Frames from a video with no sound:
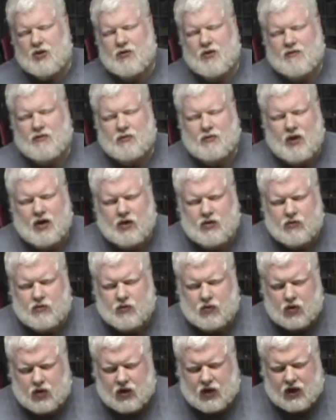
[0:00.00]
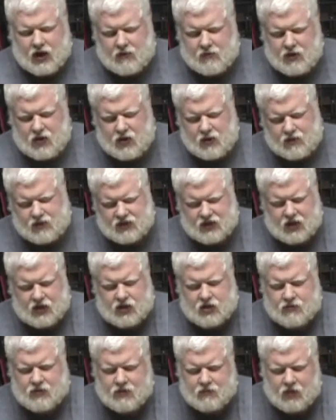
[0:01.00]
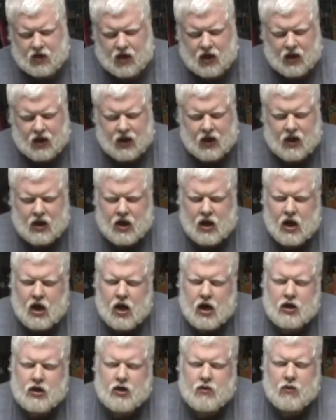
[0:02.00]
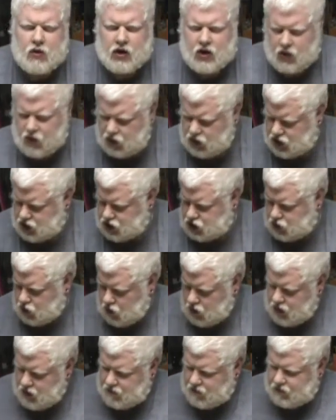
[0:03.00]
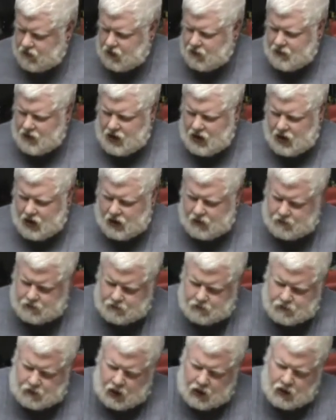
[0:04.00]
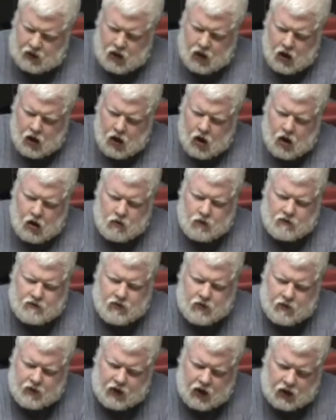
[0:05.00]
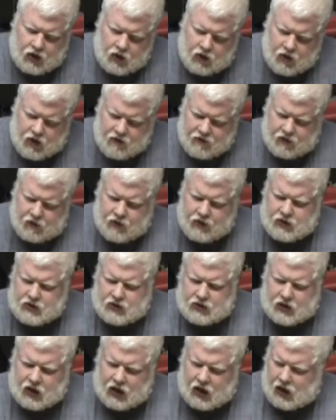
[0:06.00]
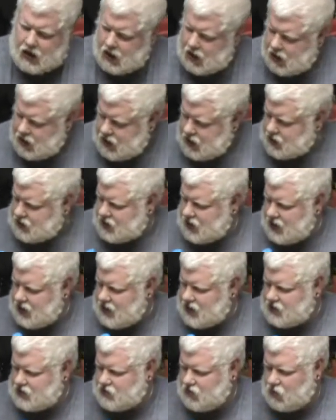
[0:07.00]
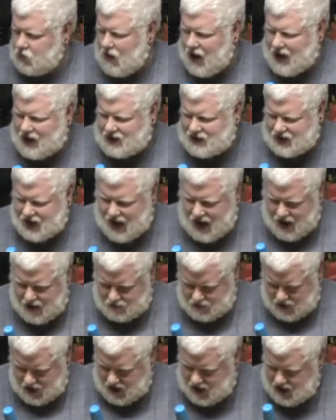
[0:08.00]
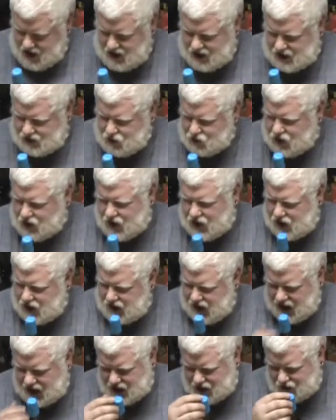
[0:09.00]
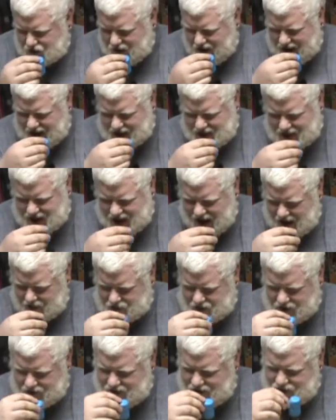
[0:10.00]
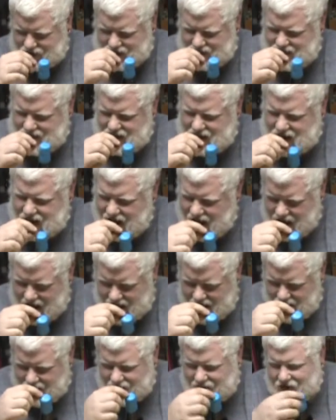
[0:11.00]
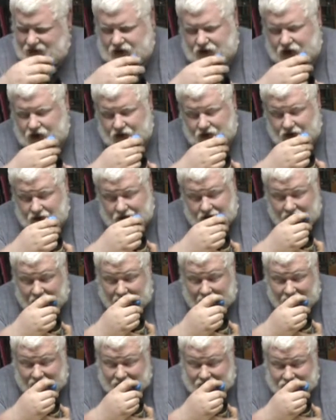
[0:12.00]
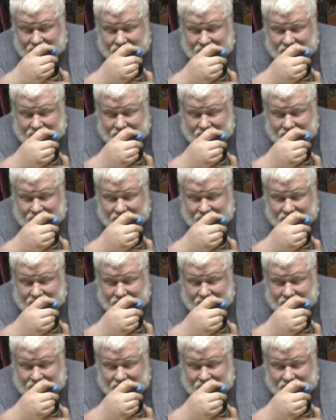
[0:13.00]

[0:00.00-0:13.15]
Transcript: you have the Rhino, and we're looking at a beer that was sent to me by the one and only Jordan from Viewing Under Influence. This is wax capped, and it is one of the thickest wax caps I've ever seen. There's a good